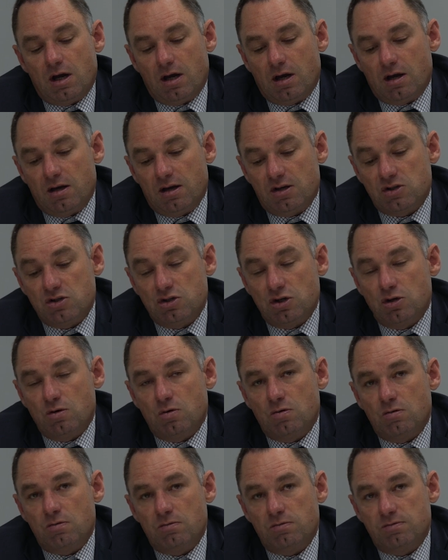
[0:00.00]

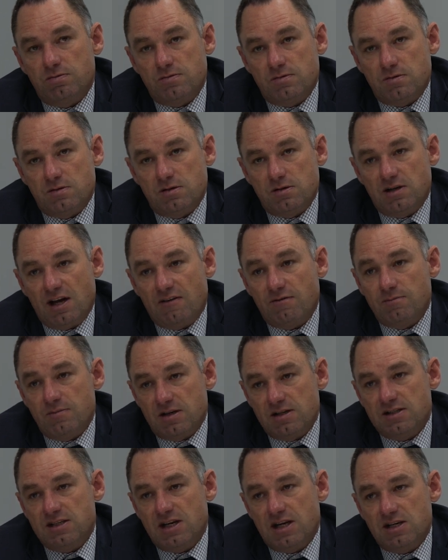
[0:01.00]
external
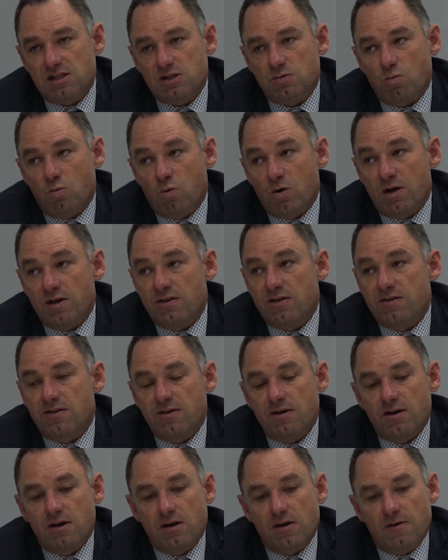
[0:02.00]
government tests with
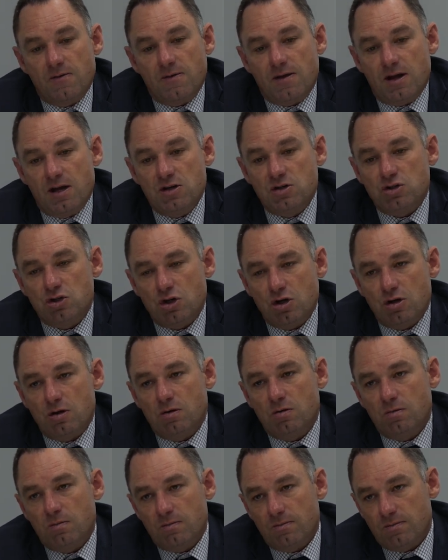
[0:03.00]

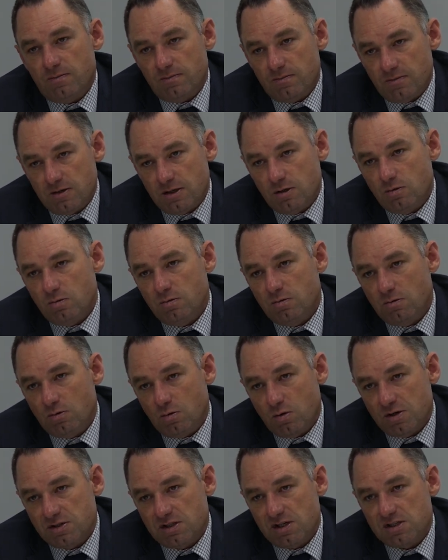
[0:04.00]
internal little
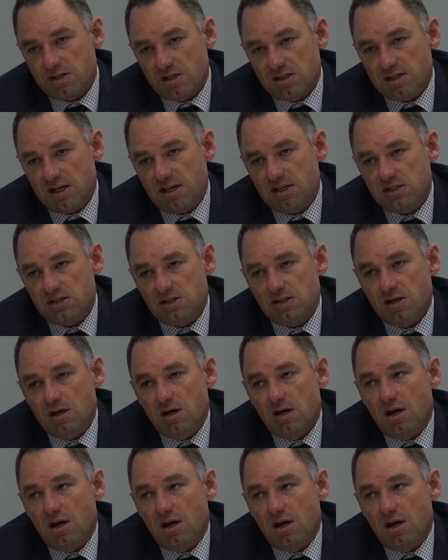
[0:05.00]
quizzes and tests,